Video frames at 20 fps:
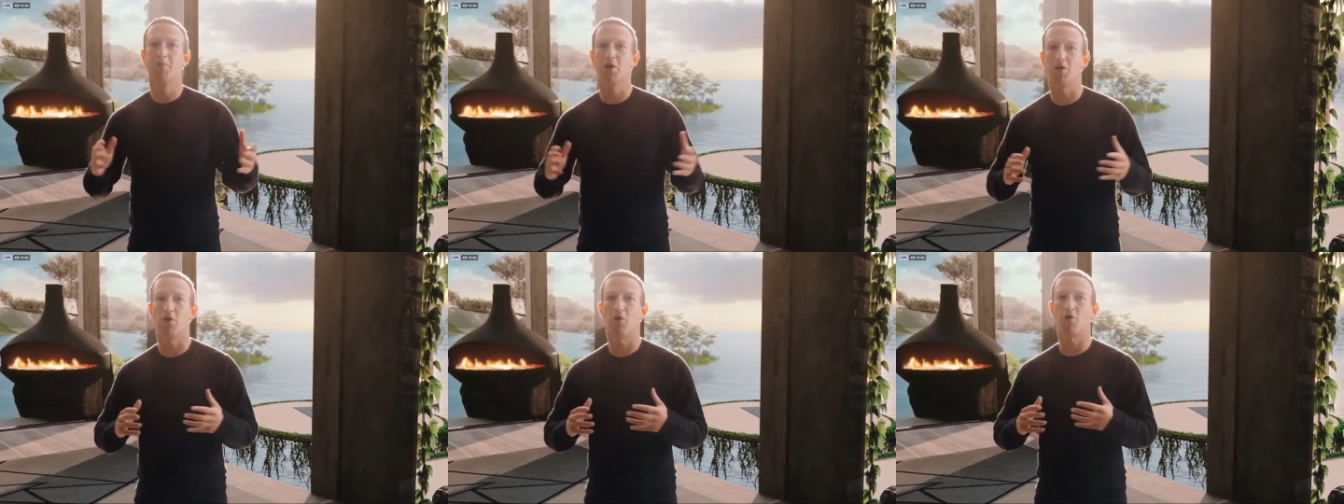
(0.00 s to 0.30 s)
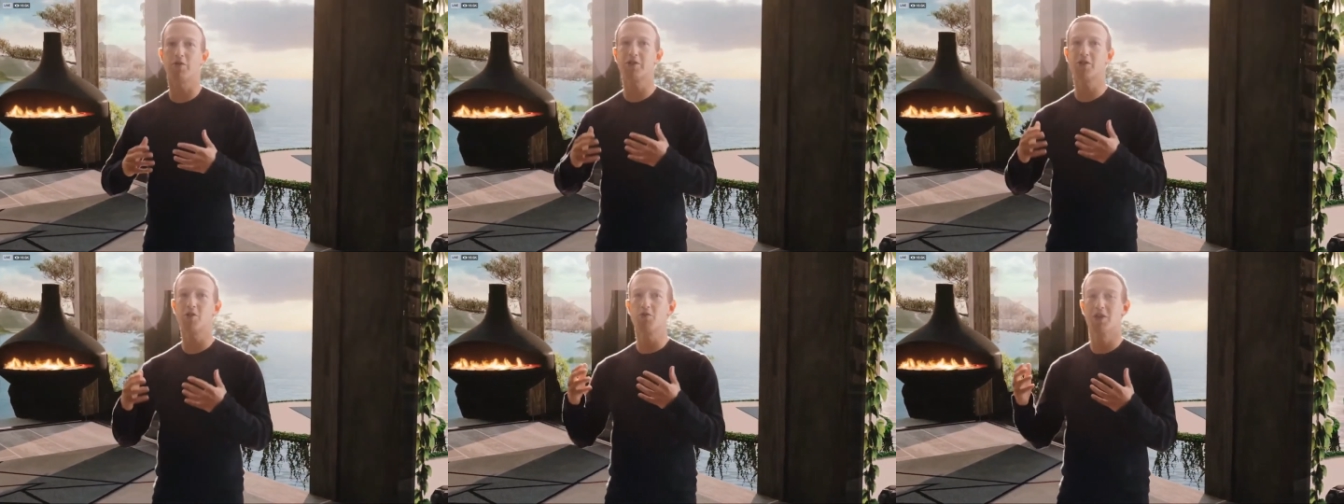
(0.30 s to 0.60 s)
but
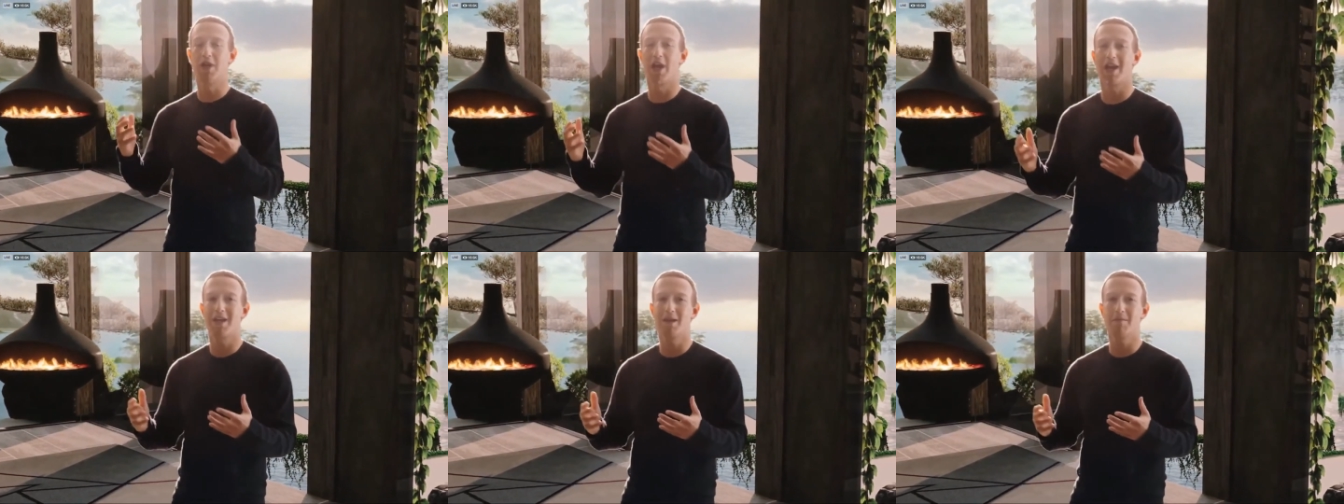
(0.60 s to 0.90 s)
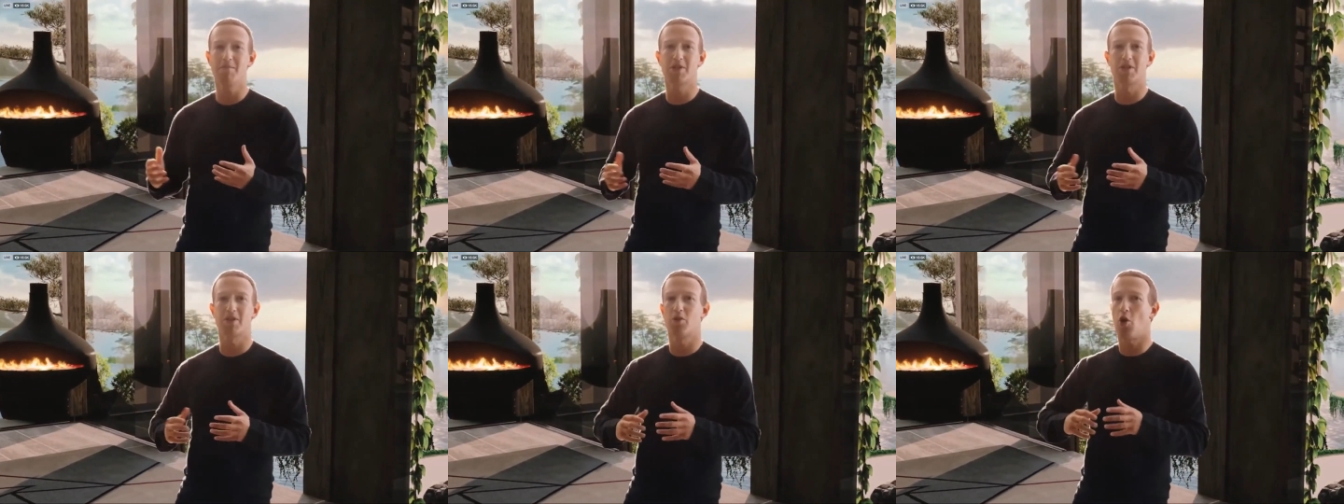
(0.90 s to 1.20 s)
also
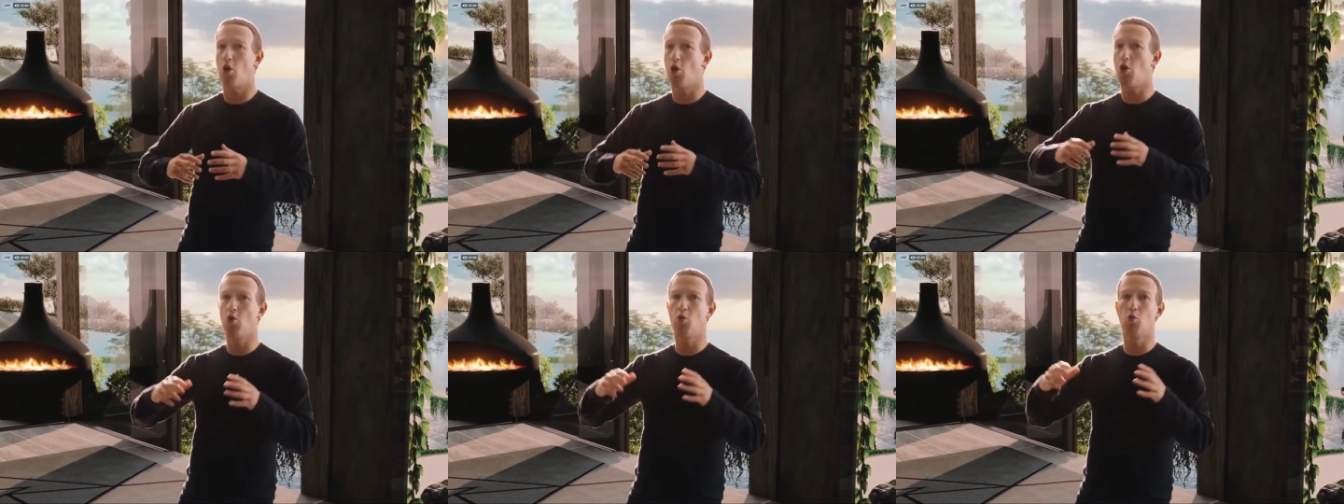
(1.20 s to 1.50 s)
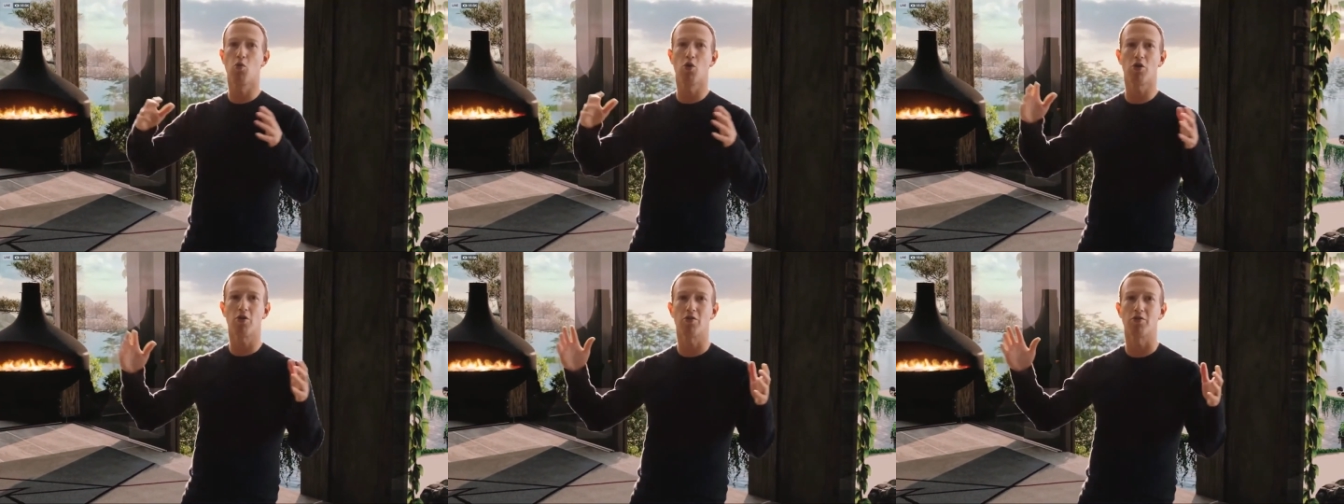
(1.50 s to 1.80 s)
games and
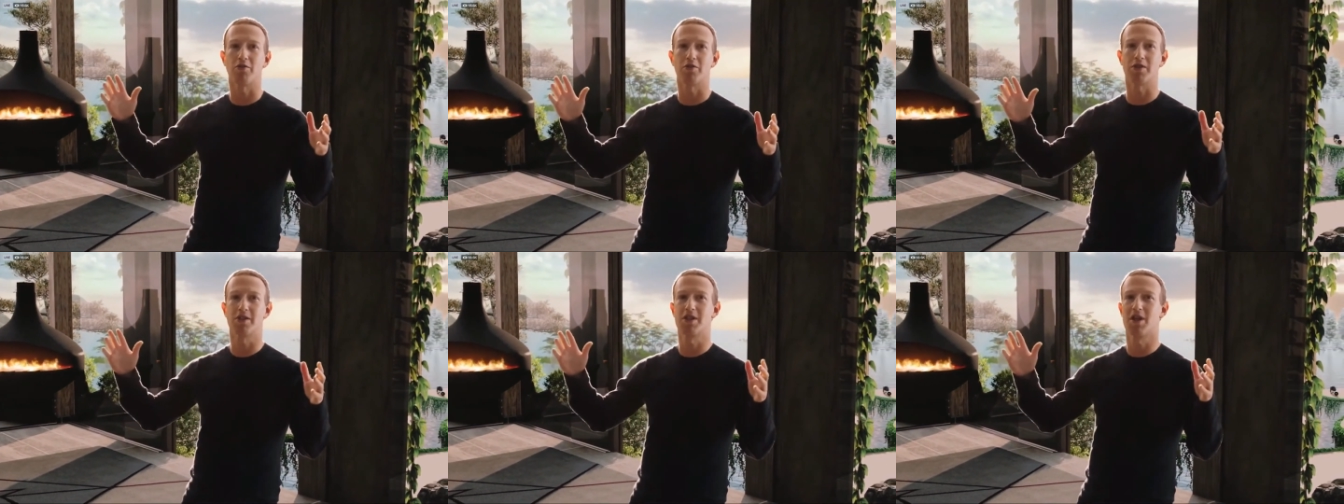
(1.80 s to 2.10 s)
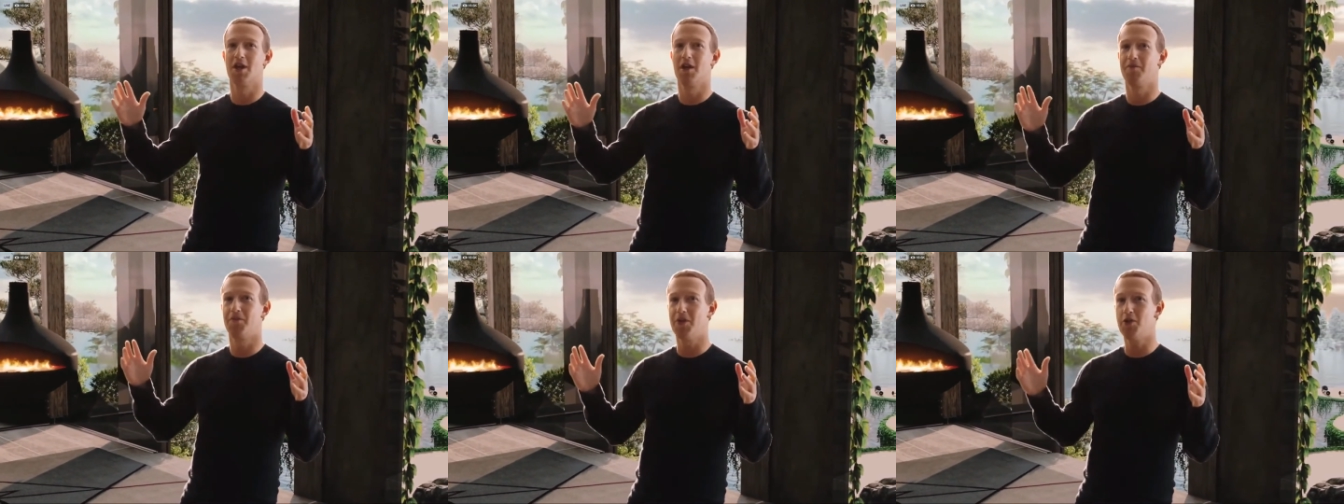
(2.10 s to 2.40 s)
whole
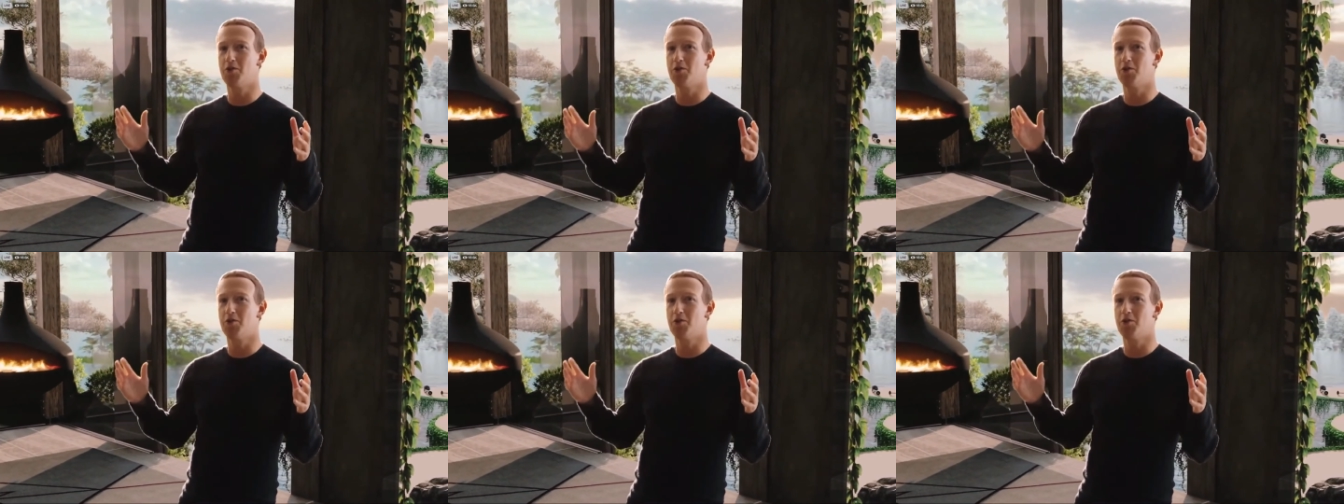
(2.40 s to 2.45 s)
worlds